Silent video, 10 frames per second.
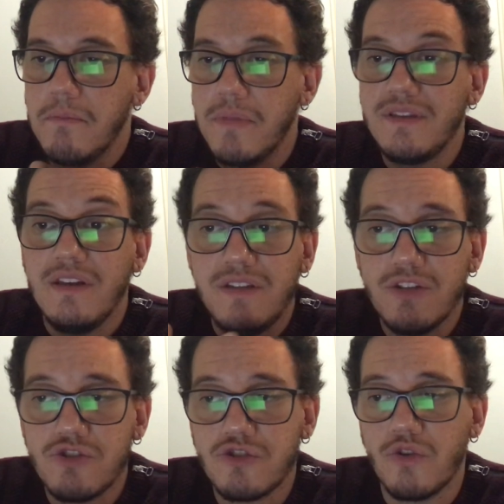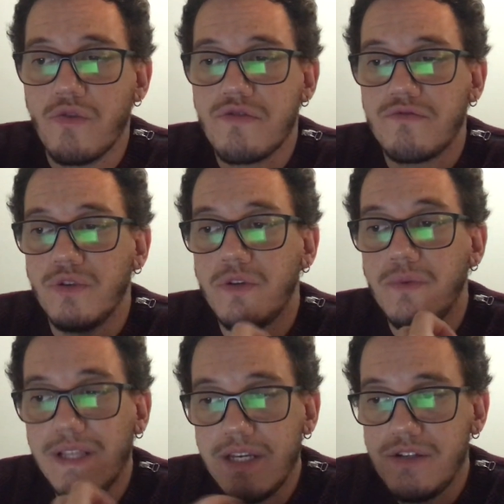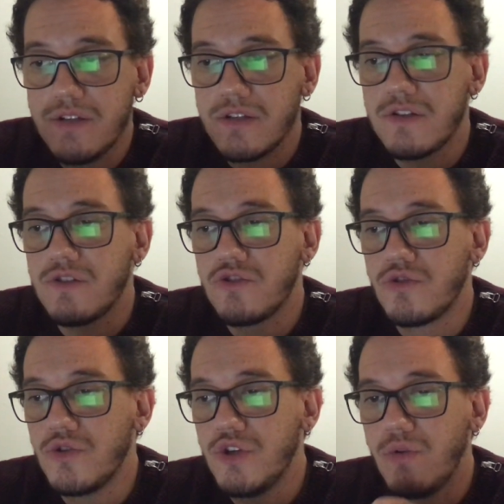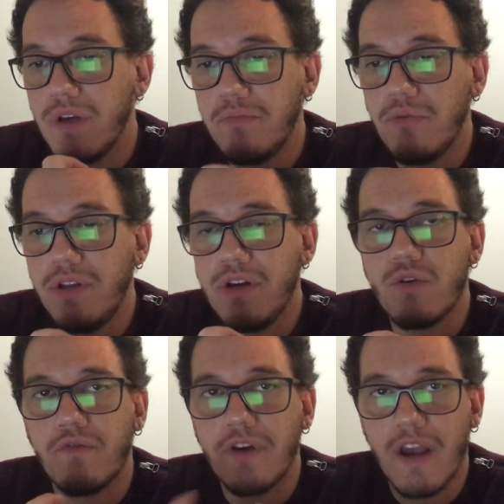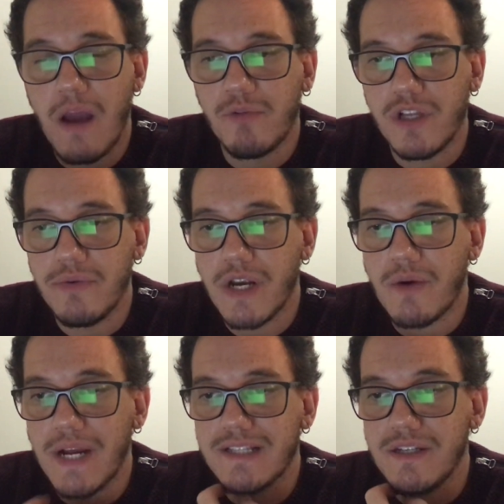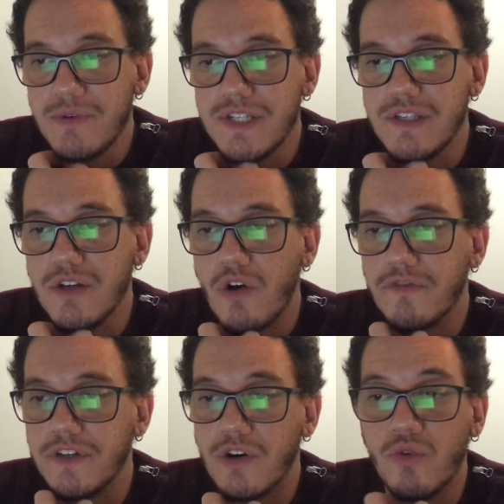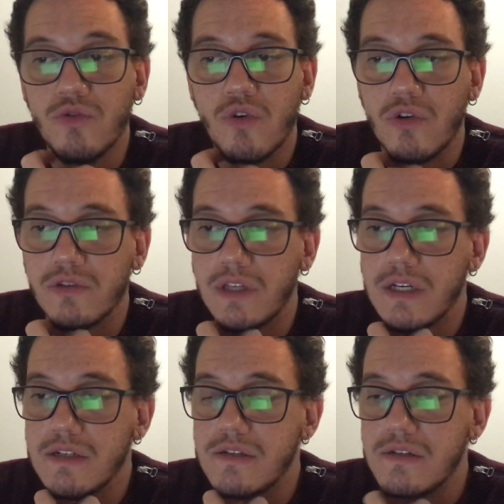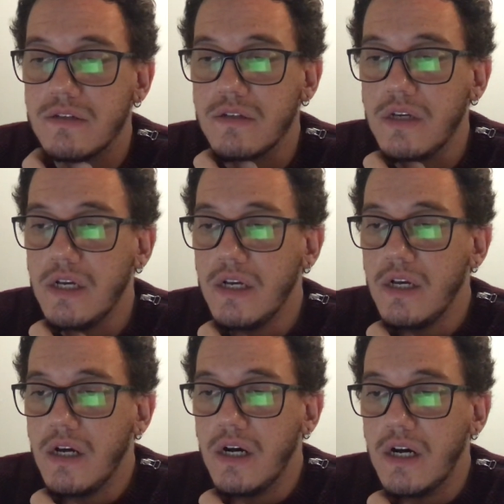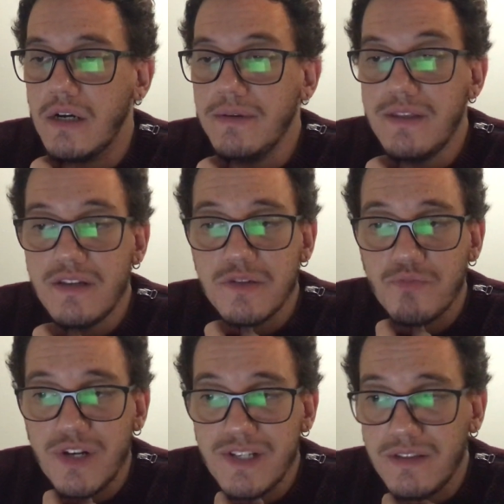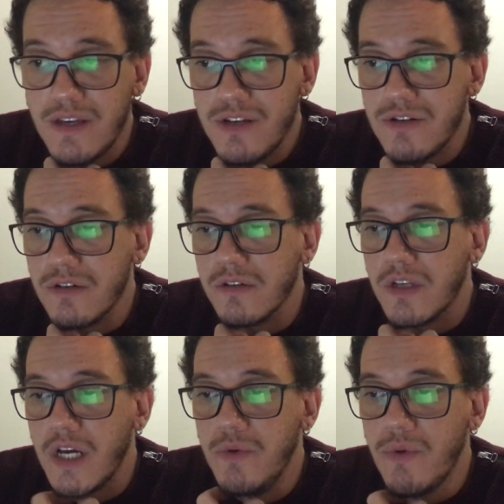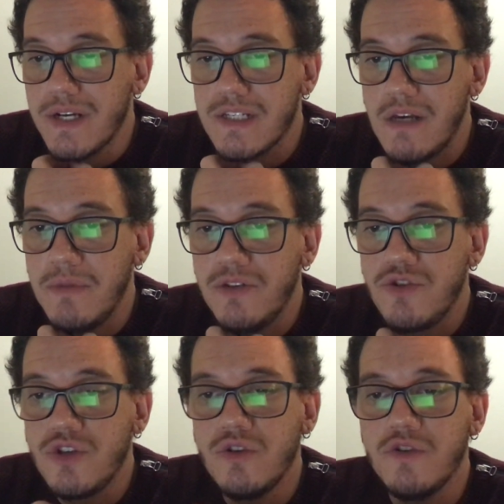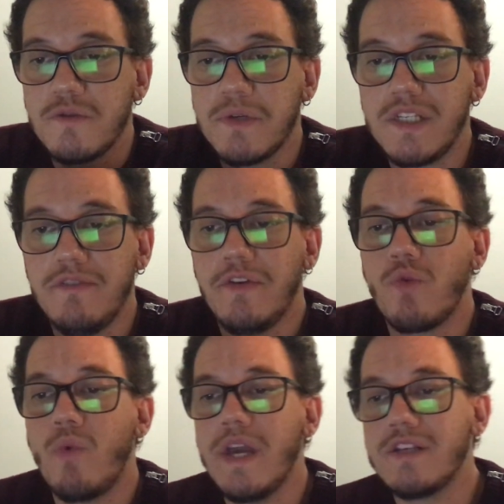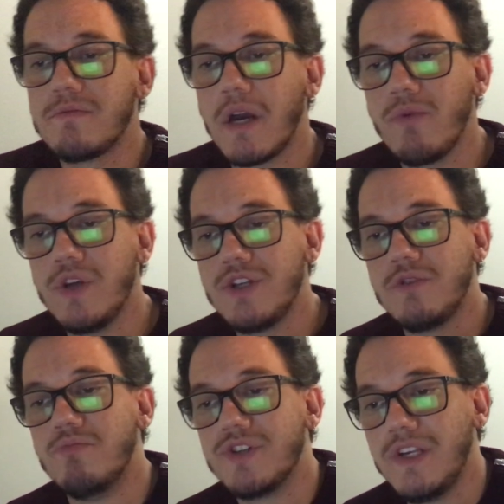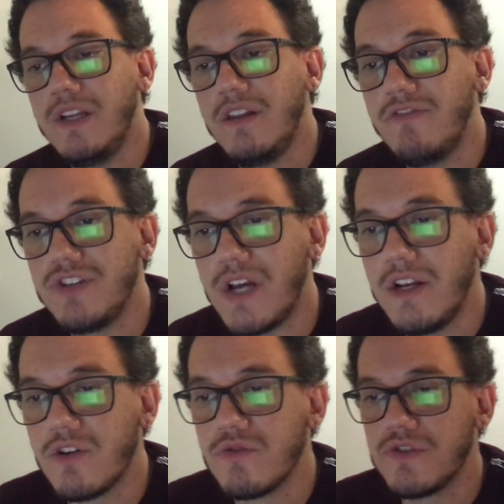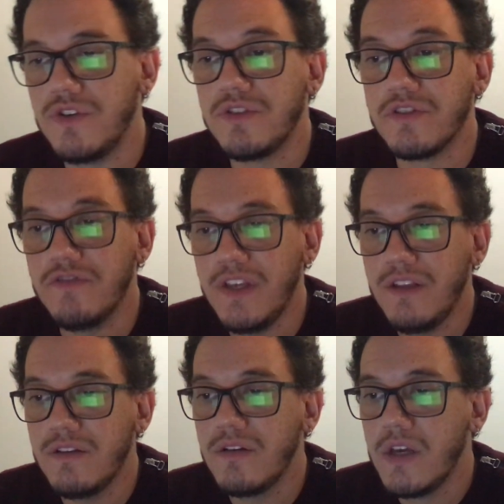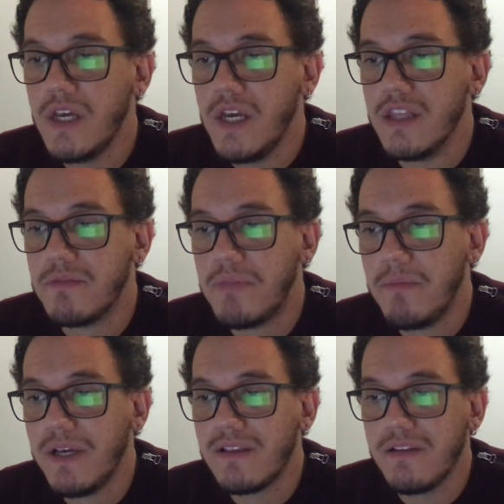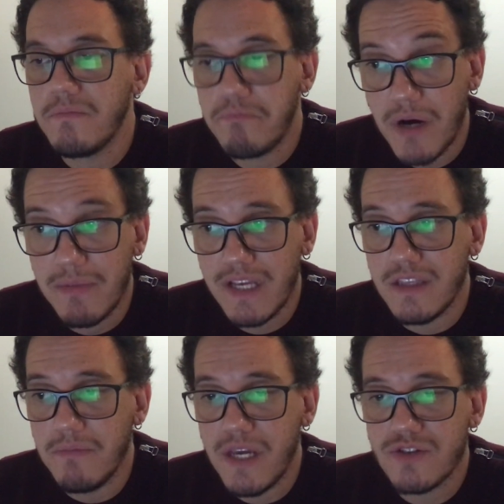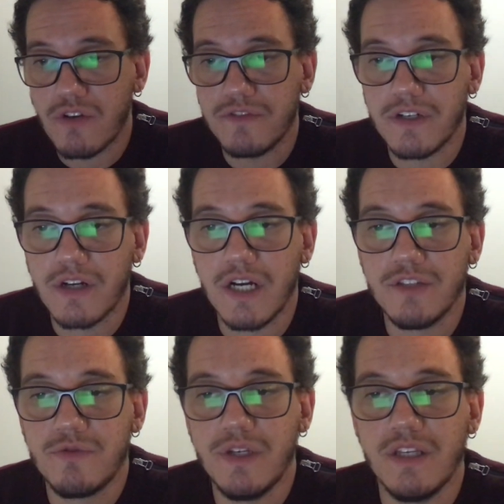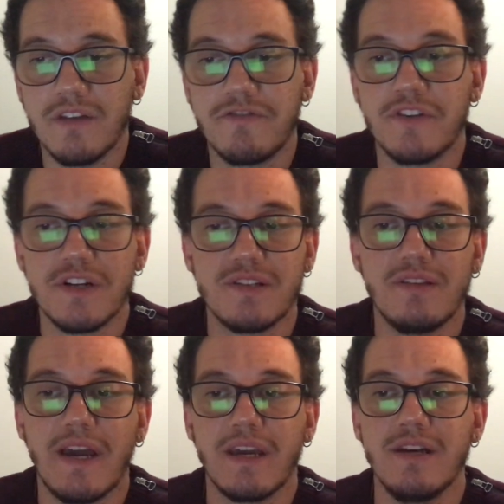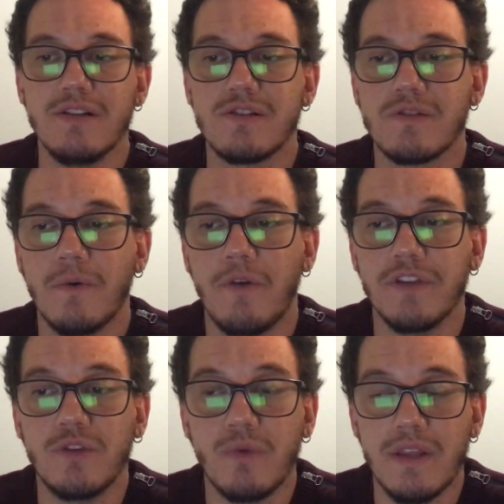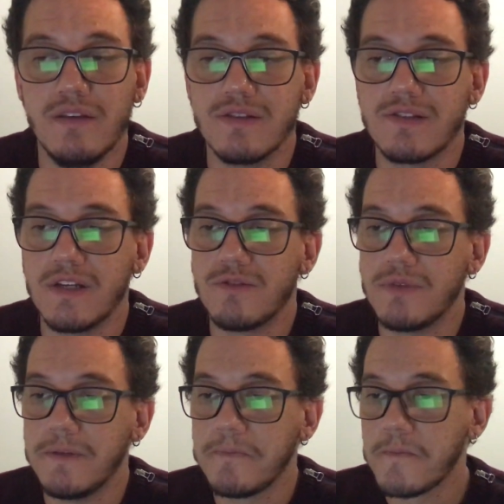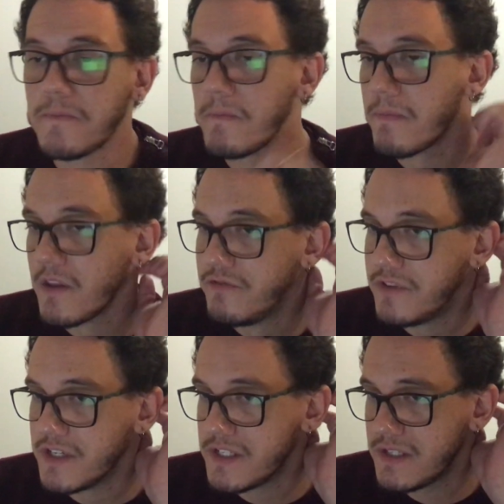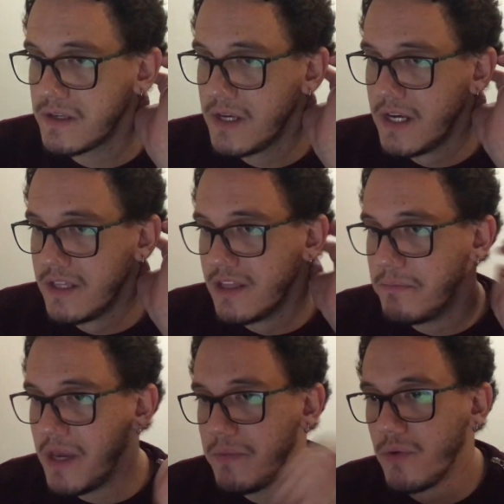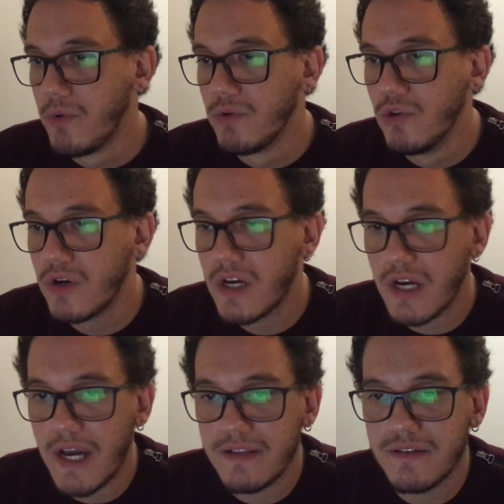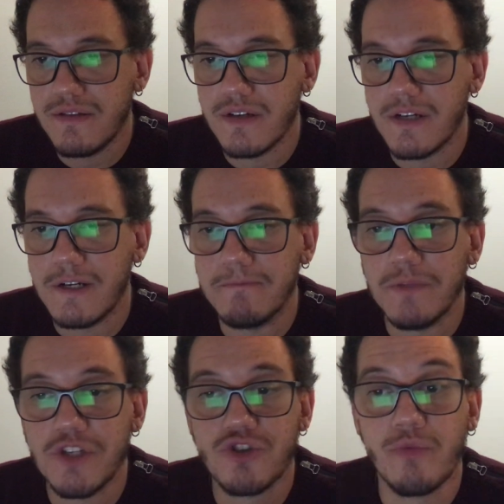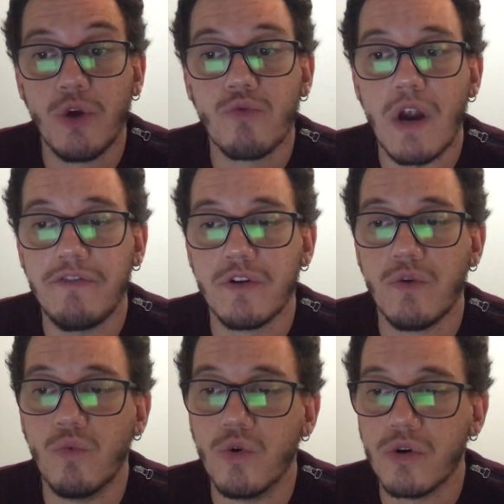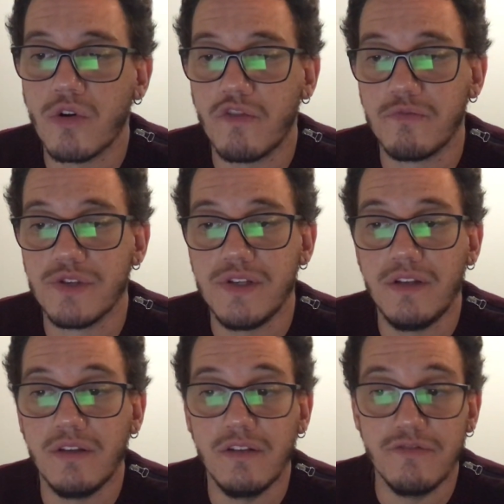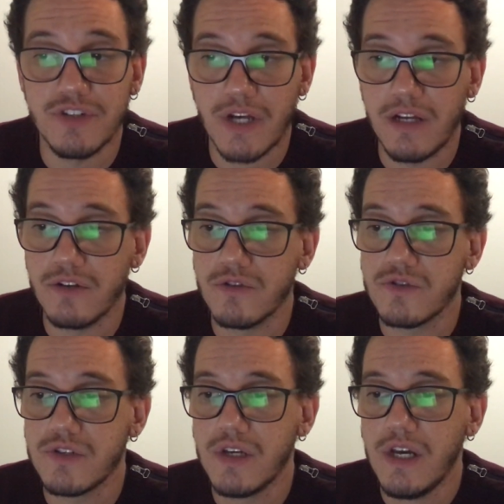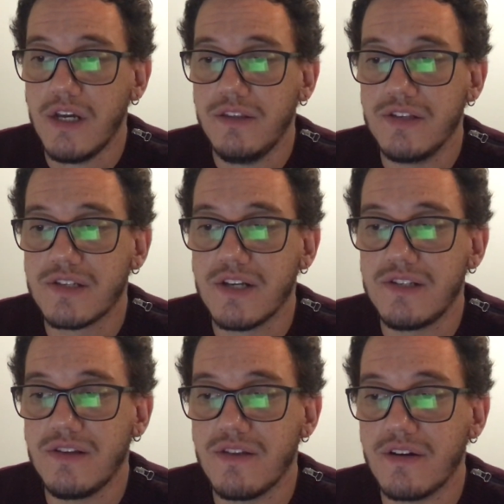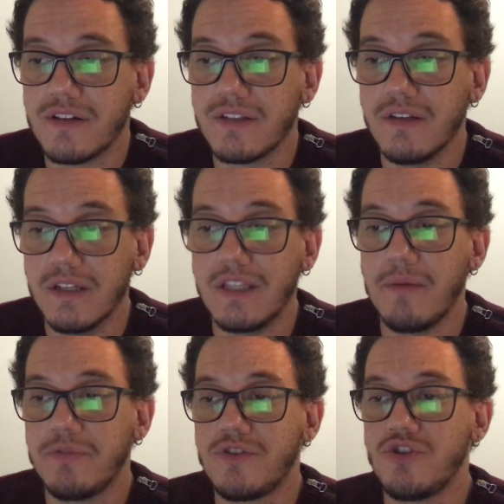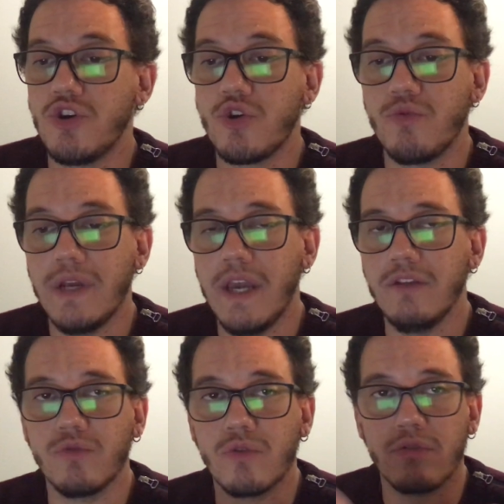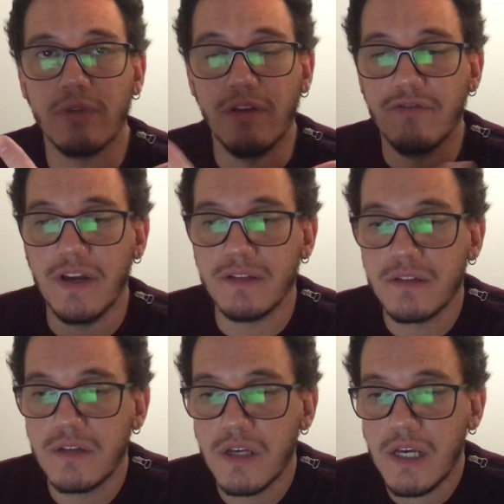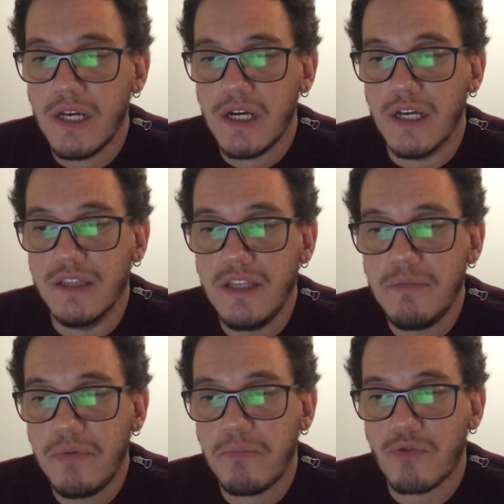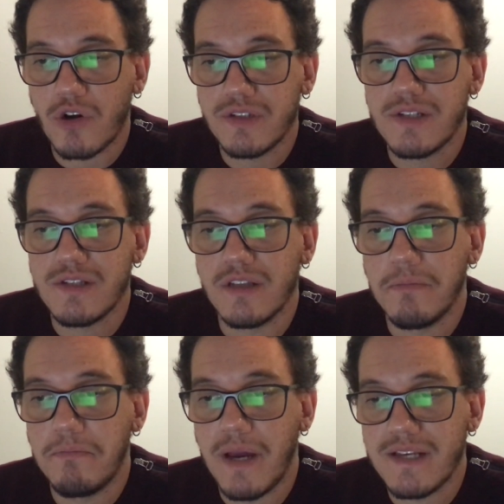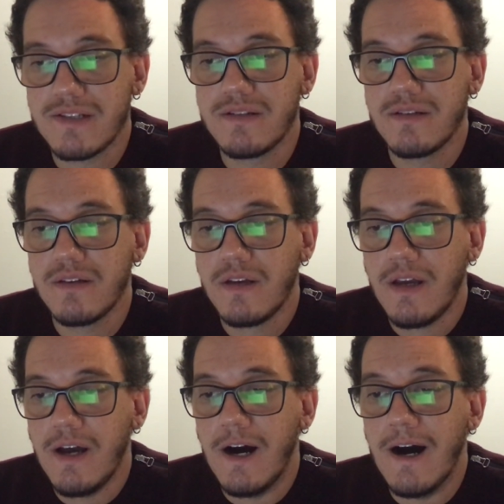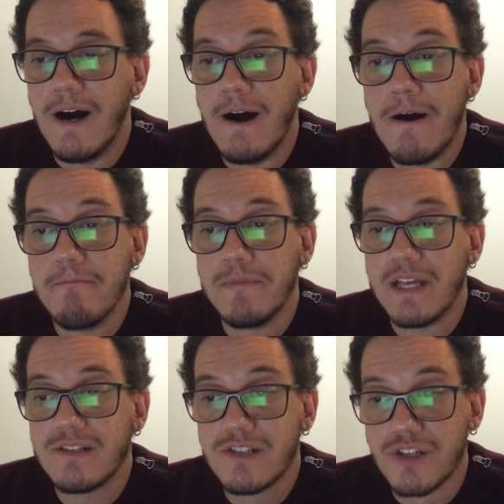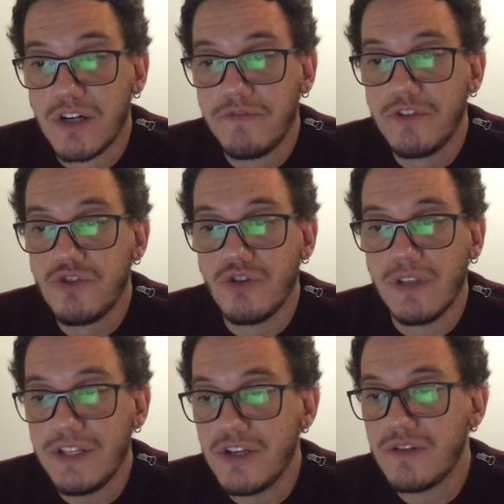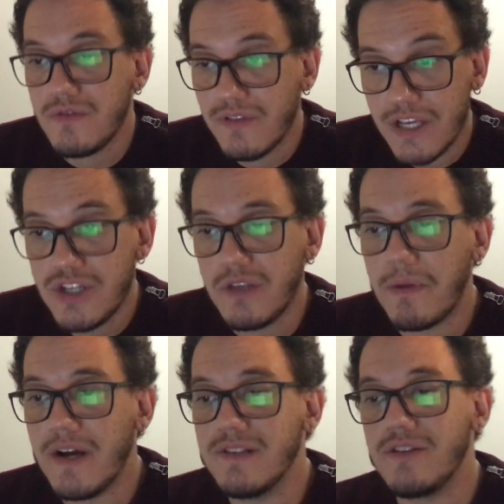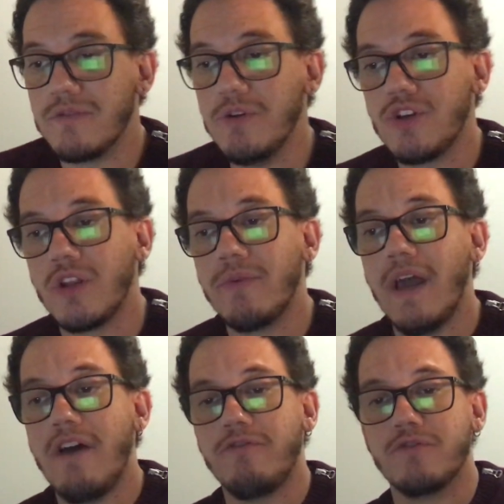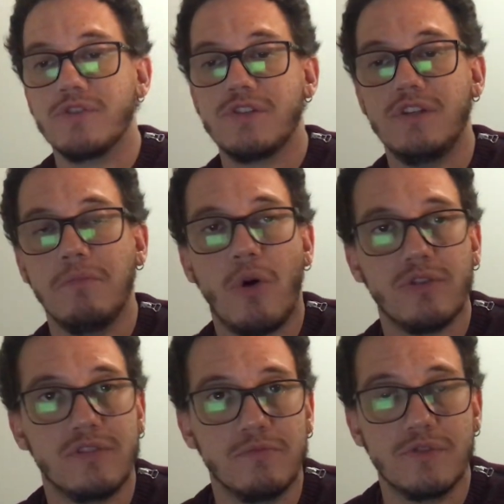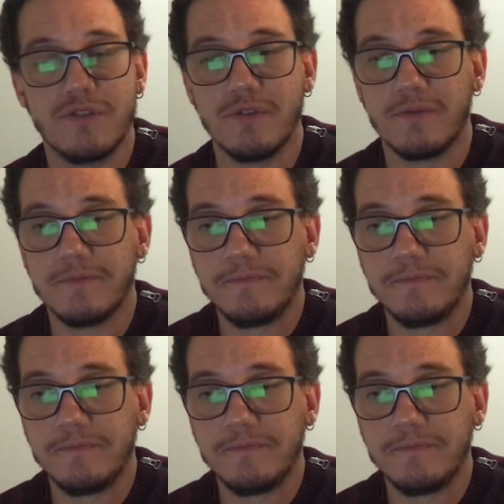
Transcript: But they did so through the religious, social, and political vocabulary characteristic of their own context. In this presentation, I will examine two specific ways by which Brazilian evangelicals intervened in the public debates of their country in the first decades of the 20th century. First, the paper will look at the historiographical work of Brazilian evangelicals, discussing their attempts to create or invent a deep Protestant past that served to legitimize their missionary efforts in modern Brazil.